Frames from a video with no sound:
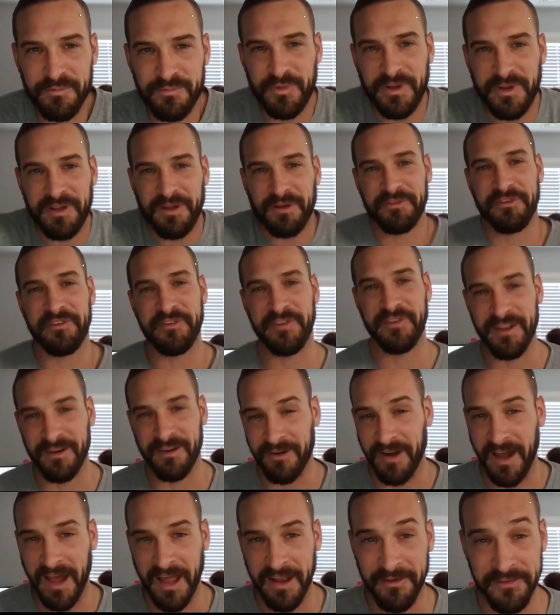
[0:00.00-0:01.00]
we don't
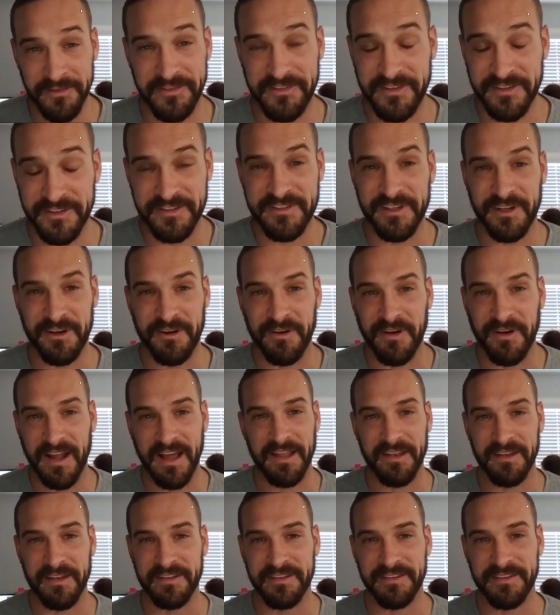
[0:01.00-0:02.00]
I don't just sit
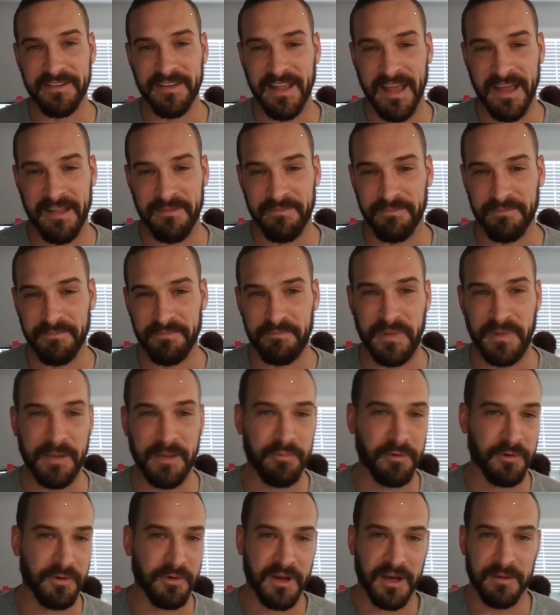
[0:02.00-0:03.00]
around and
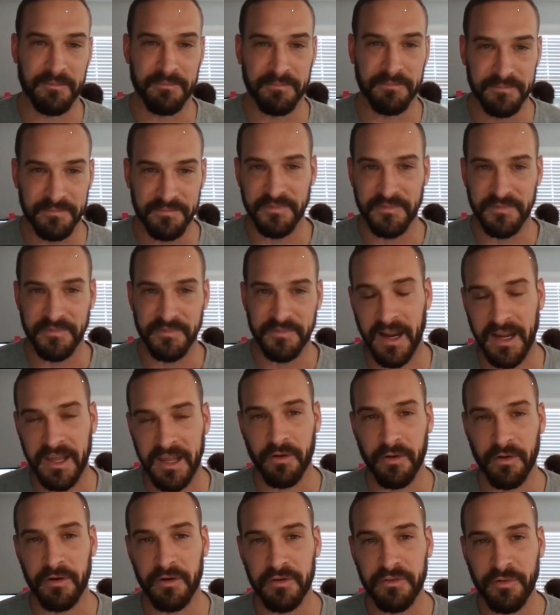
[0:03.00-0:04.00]
people come
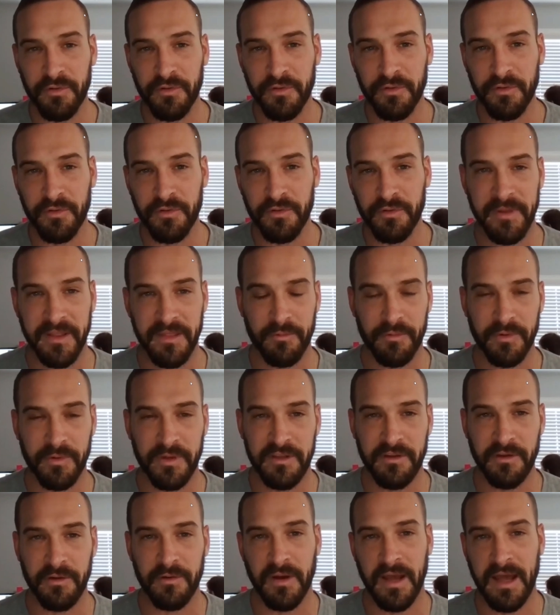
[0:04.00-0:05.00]
knocking on our door. I mean,
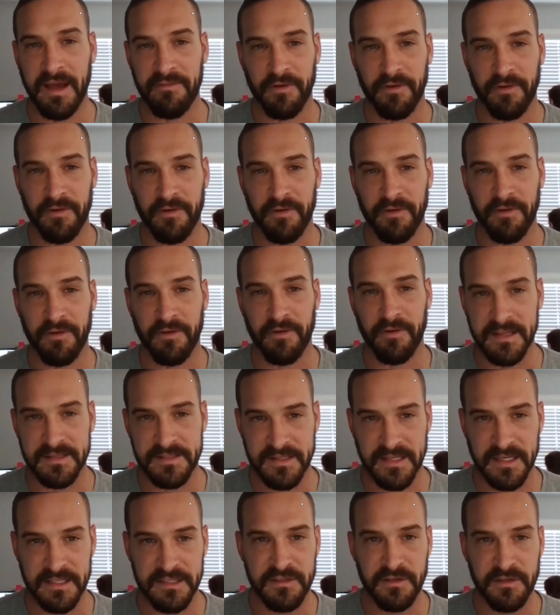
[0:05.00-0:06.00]
we do have our
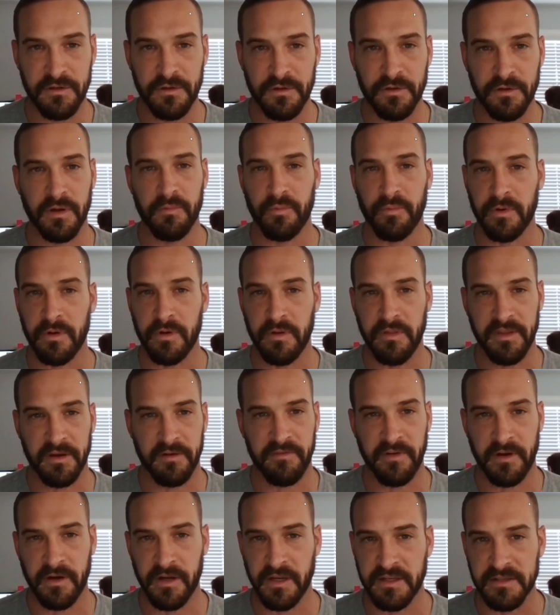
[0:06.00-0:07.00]
clients that do, and
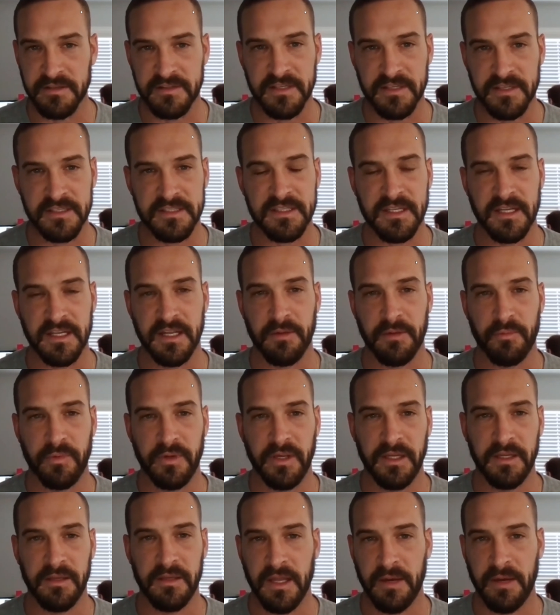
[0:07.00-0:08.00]
they're very consistent, and
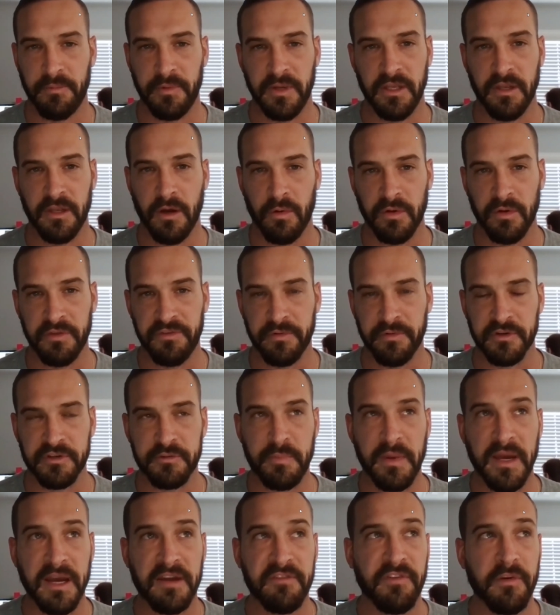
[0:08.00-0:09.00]
we know what to
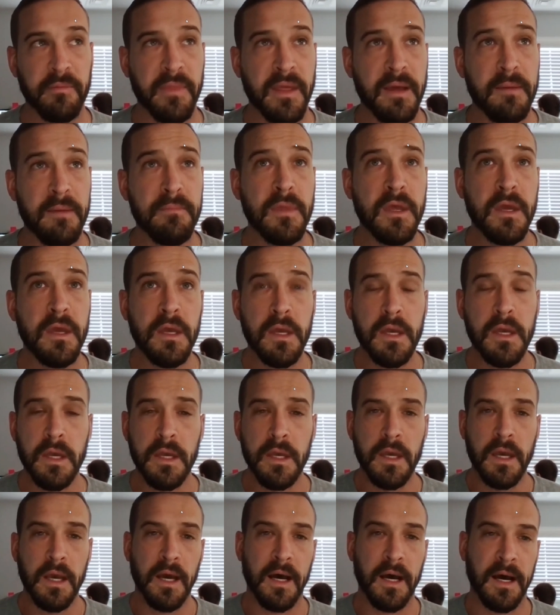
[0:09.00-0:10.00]
expect from them.
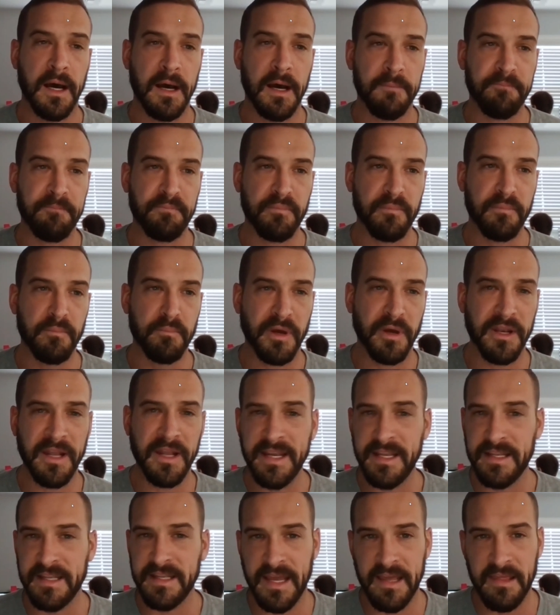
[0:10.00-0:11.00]
But
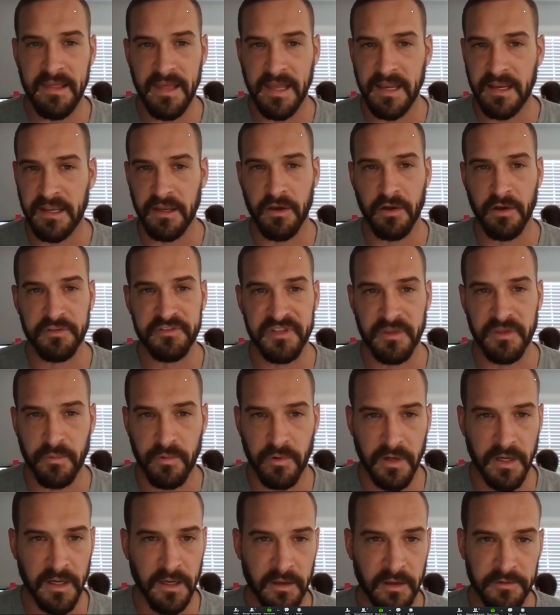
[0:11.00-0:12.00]
any day they could go
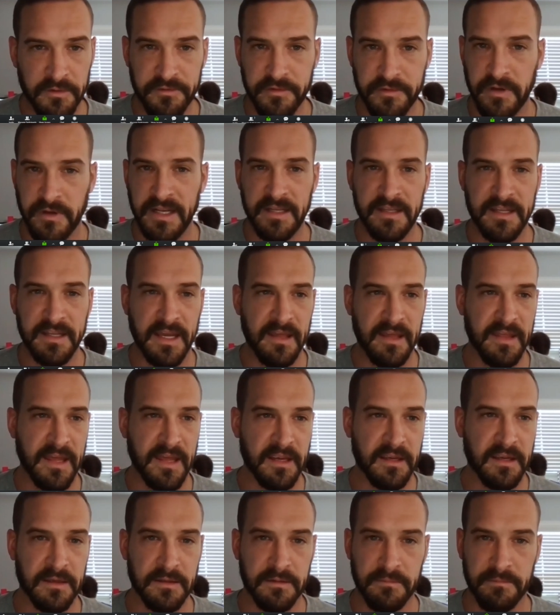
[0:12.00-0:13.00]
somewhere else, or any day
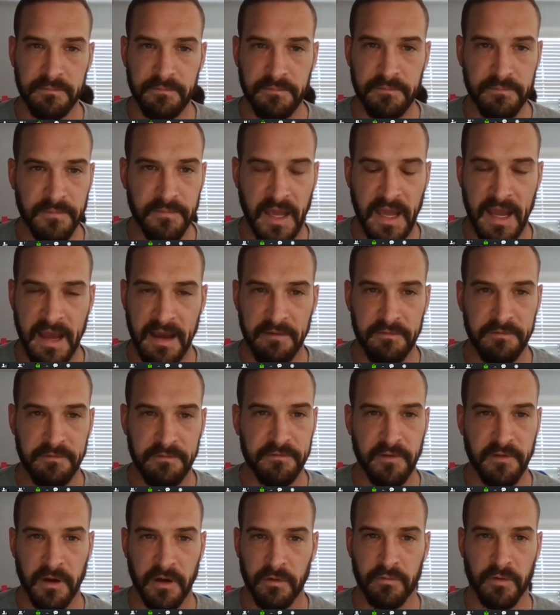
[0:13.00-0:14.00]
they could
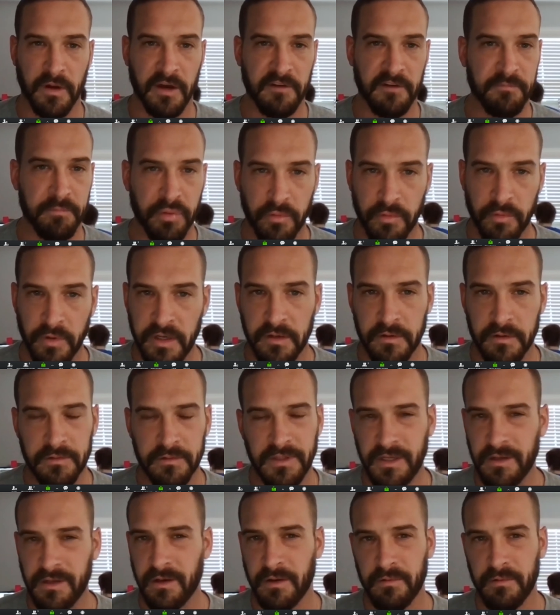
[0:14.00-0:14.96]
have a rough point, or